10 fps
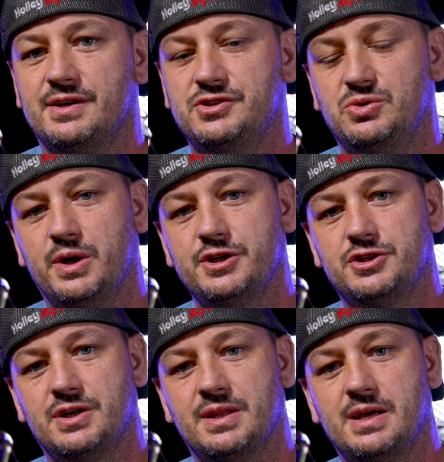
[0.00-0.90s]
that you
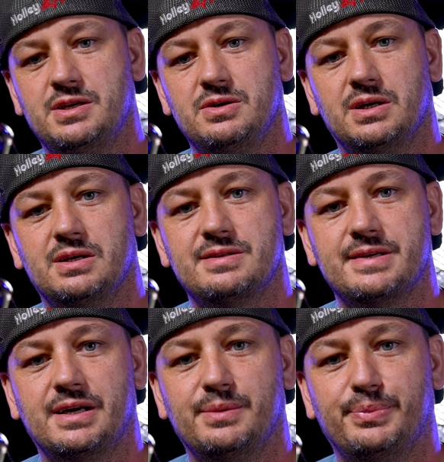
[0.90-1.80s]
wish, and then you can
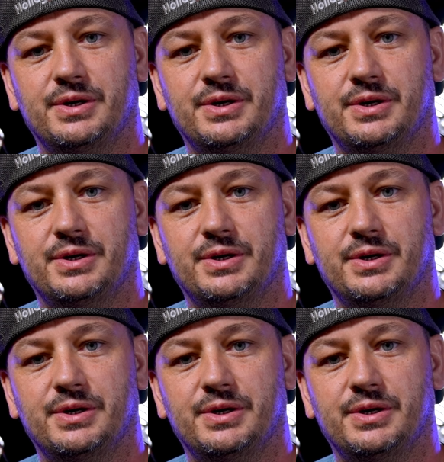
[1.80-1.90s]
set up